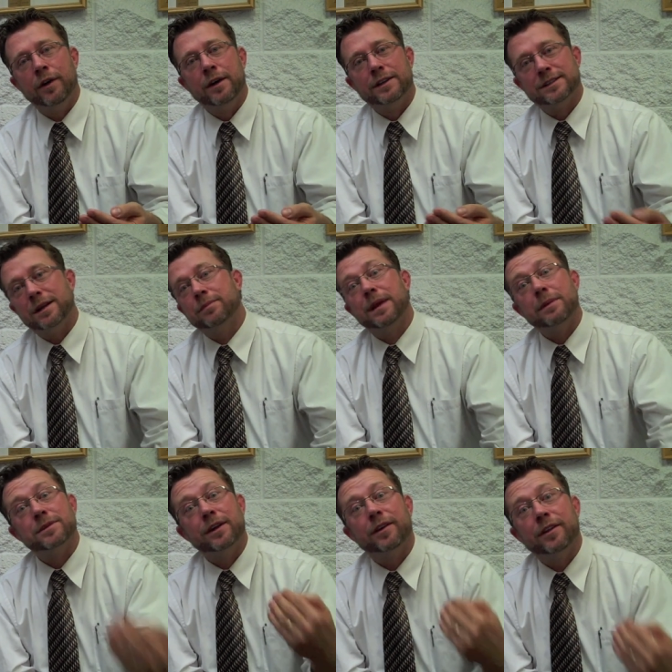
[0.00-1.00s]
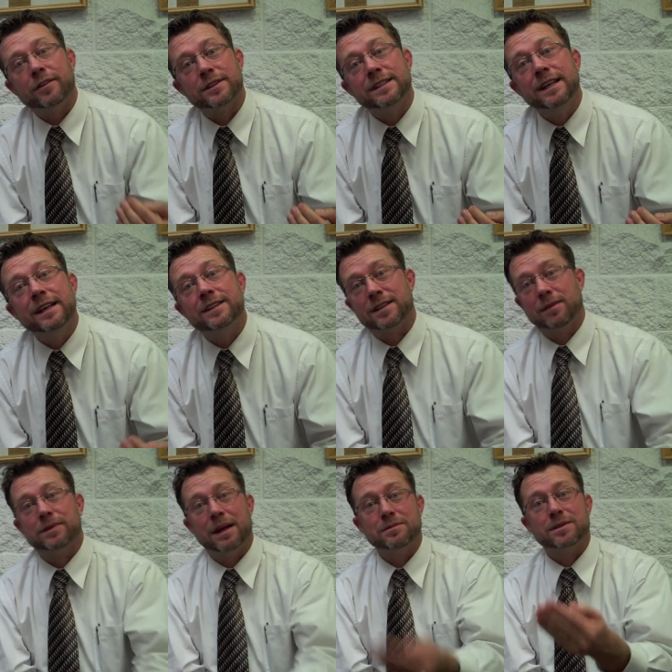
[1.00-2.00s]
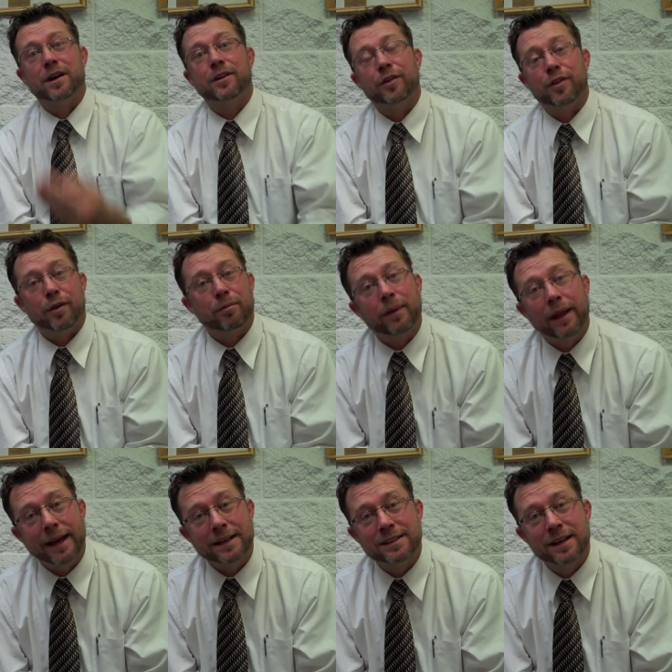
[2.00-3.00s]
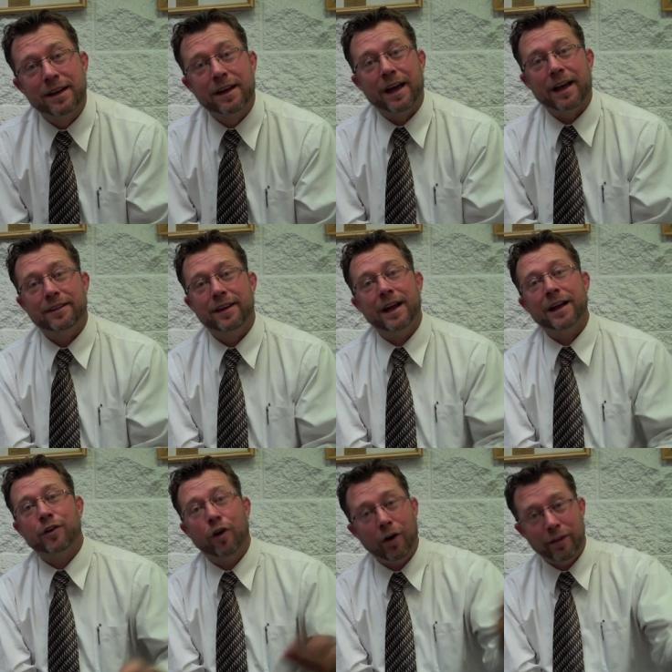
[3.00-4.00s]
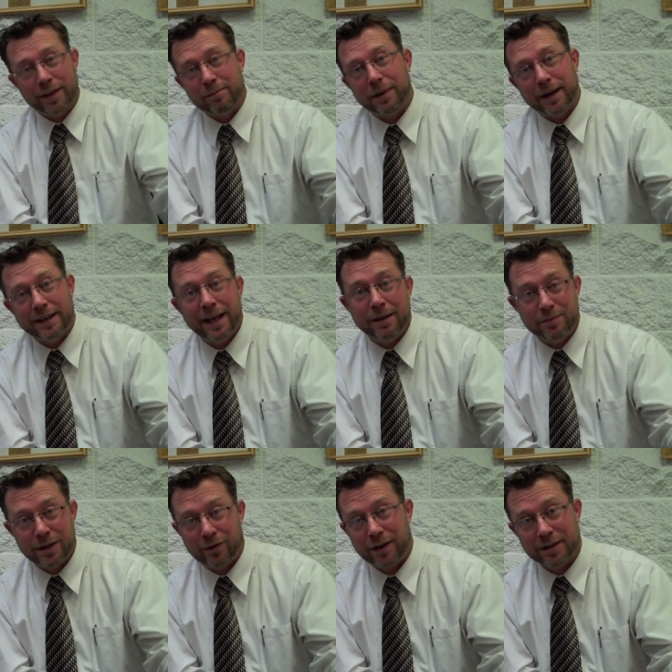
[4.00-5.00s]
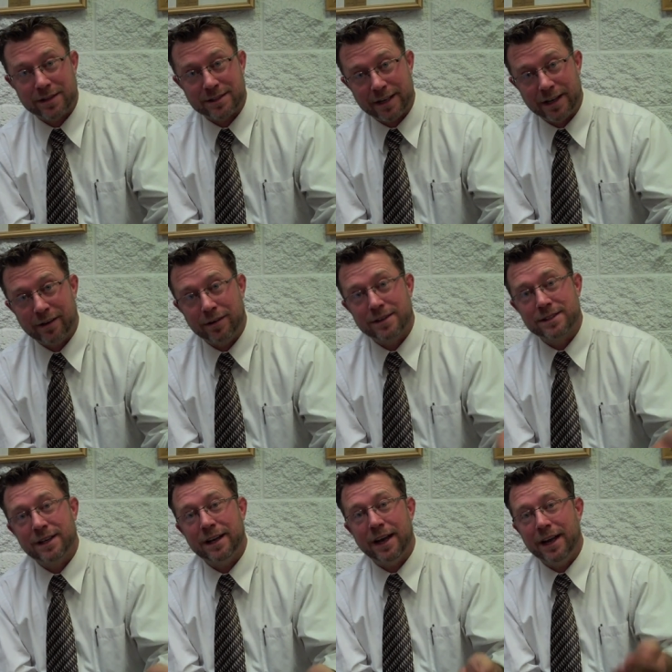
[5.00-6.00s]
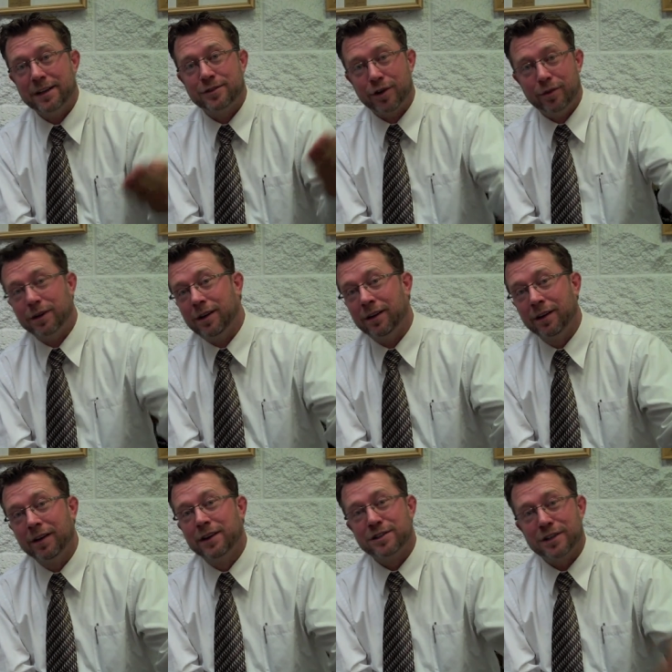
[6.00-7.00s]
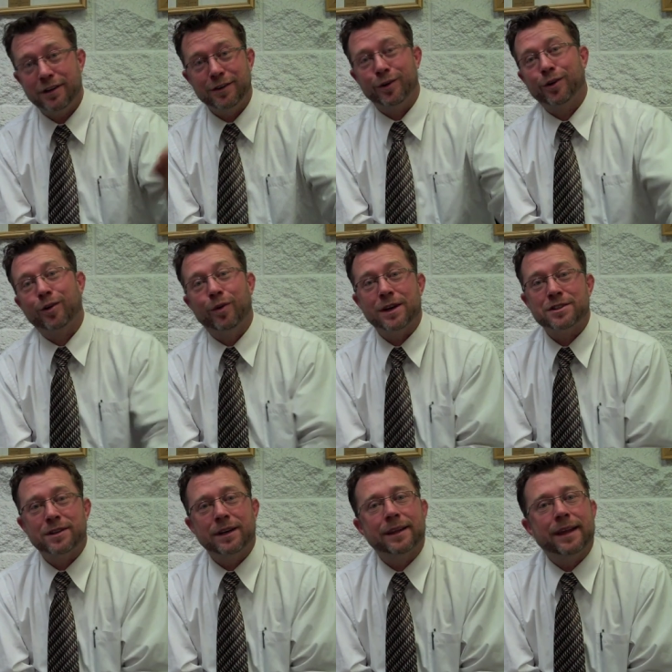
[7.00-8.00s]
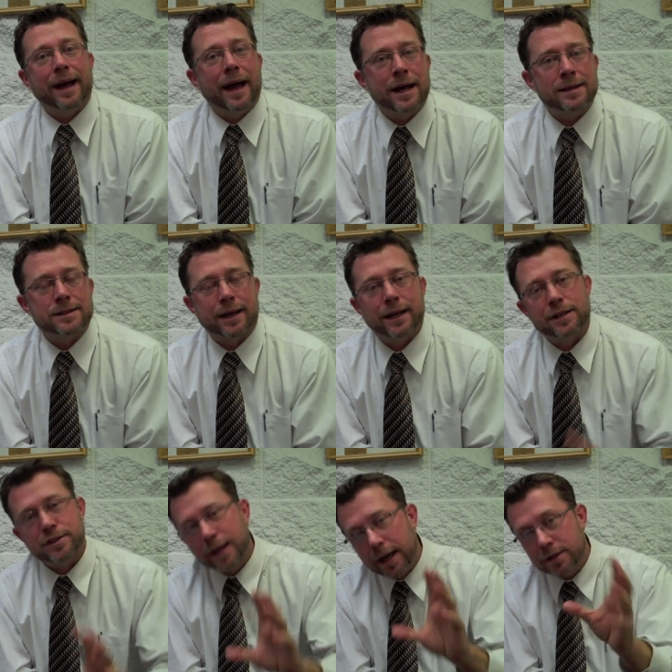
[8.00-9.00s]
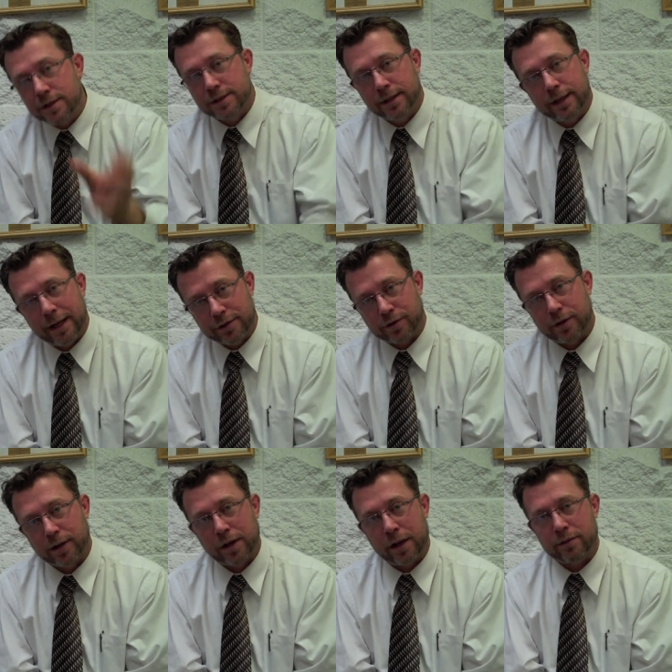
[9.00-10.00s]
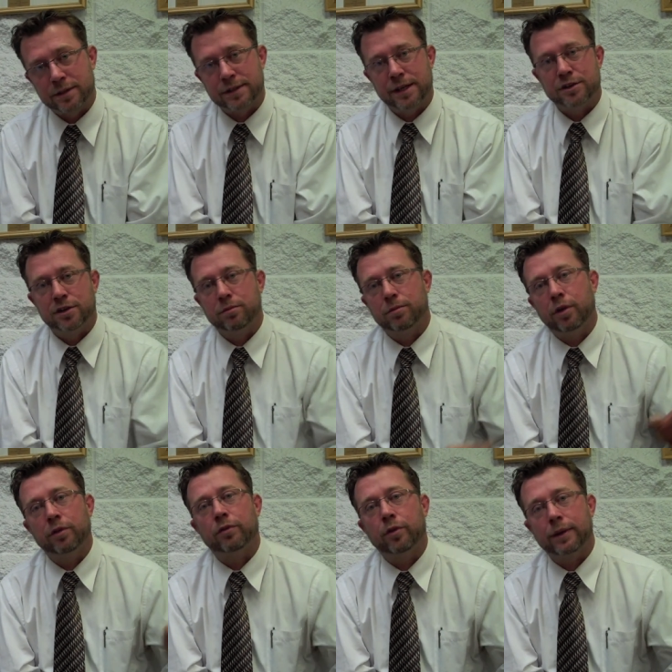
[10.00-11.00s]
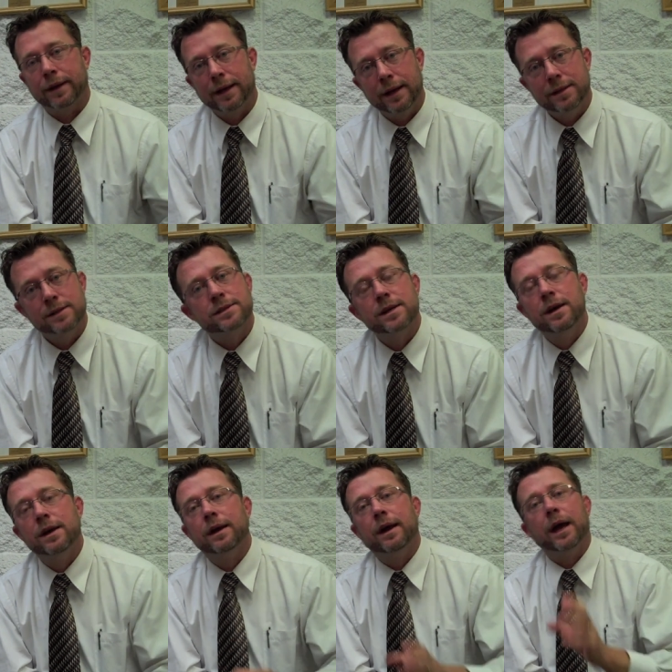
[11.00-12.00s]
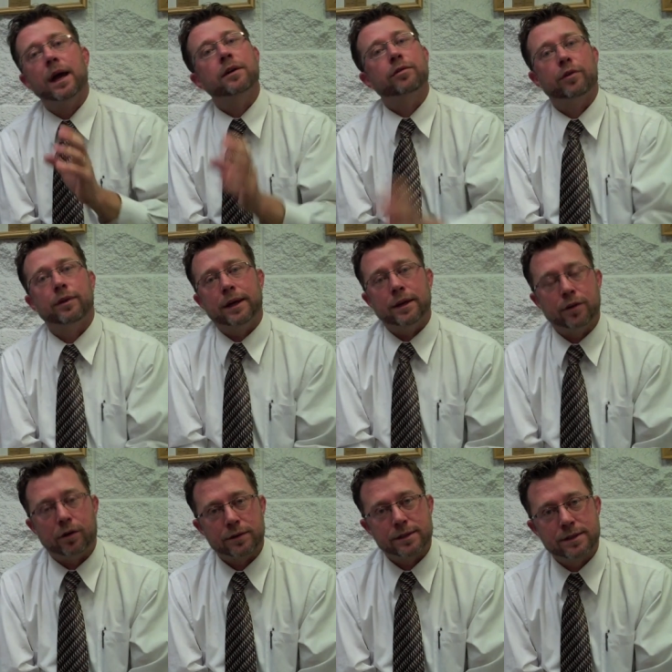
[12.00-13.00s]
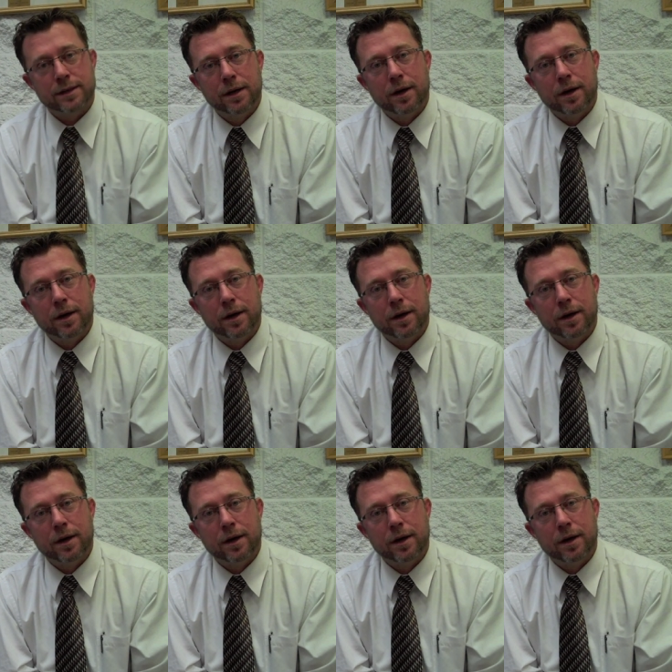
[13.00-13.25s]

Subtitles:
sometimes under their seat, sometimes under their plate. And then I call them by name during the Seder and say, hey, Jonah, share your question. And they ask, and it changes the nature of the conversation, both for the kids and for the adults